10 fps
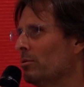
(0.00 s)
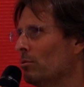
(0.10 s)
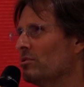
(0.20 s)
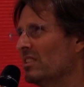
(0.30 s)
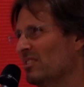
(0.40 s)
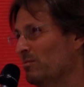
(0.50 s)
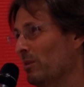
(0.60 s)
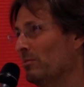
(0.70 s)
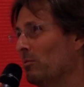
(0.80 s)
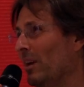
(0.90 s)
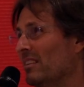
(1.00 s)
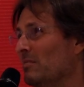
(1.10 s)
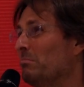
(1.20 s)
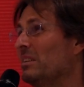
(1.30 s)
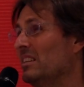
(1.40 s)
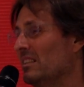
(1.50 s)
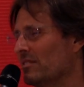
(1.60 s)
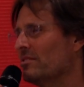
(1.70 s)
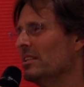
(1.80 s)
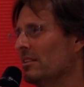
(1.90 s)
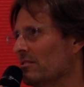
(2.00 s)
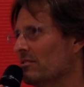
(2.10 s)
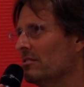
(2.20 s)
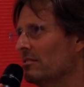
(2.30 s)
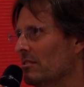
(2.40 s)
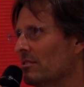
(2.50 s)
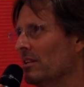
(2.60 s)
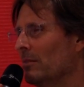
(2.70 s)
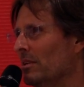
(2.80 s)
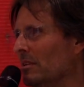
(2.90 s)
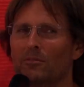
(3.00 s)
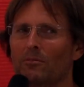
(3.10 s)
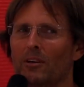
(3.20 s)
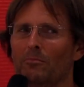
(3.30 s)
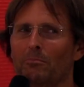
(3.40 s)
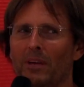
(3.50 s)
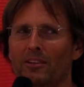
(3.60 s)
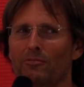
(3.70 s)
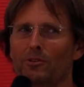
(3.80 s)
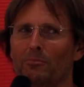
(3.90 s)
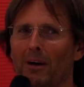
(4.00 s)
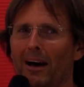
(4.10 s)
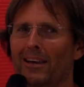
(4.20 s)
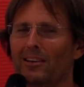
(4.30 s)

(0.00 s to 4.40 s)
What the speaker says: pausing is probably one of the biggest things to examine. Many of you may